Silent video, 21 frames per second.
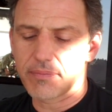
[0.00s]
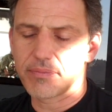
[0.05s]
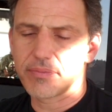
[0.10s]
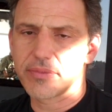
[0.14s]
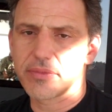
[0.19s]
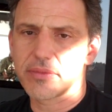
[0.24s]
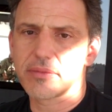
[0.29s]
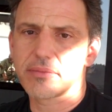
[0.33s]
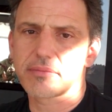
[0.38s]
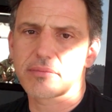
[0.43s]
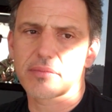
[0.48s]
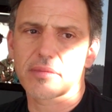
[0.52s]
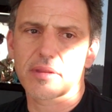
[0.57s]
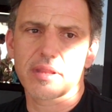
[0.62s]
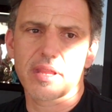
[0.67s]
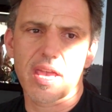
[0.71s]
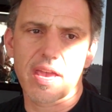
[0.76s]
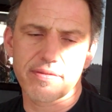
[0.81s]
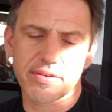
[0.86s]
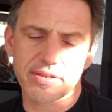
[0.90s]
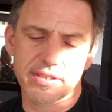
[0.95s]
They have this thing
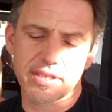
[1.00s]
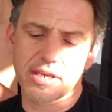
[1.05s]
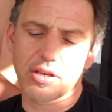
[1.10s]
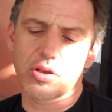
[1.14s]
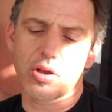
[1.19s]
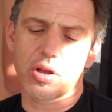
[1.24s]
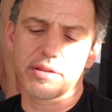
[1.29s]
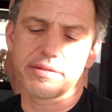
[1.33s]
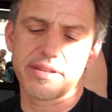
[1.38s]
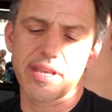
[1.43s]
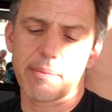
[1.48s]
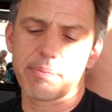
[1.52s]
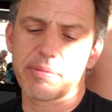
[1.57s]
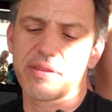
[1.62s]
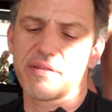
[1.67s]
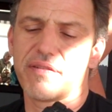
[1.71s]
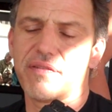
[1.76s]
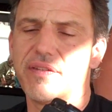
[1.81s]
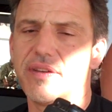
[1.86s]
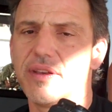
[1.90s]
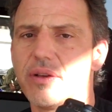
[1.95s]
called depth of
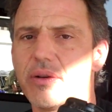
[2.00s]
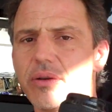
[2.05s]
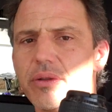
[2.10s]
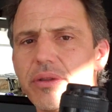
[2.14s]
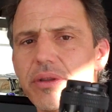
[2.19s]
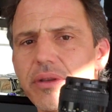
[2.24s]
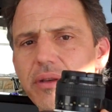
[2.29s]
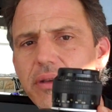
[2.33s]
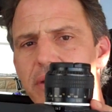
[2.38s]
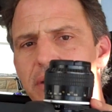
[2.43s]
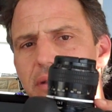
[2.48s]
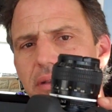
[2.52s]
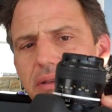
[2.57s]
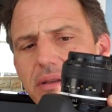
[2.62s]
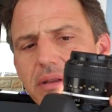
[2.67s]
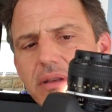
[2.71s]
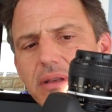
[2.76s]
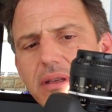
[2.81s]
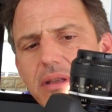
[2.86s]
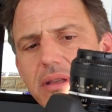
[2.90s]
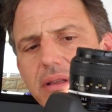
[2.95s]
field. Like if you're